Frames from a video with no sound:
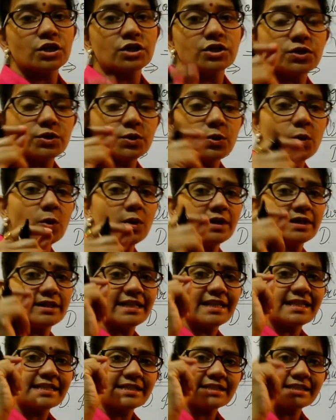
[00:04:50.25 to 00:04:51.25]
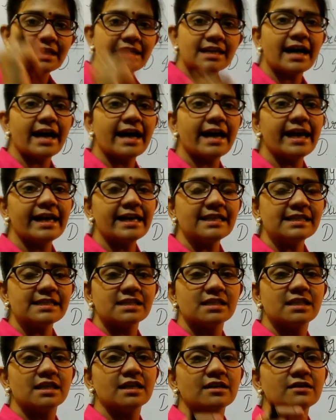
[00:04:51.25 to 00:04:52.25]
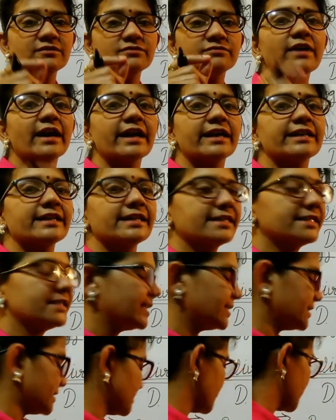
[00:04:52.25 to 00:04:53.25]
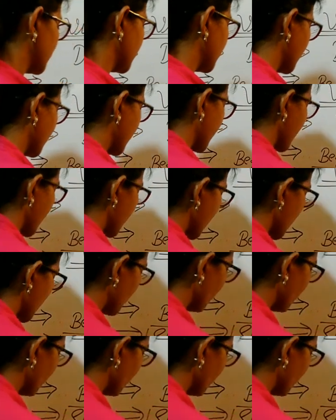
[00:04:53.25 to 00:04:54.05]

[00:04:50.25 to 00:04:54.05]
to crystallize the viruses. He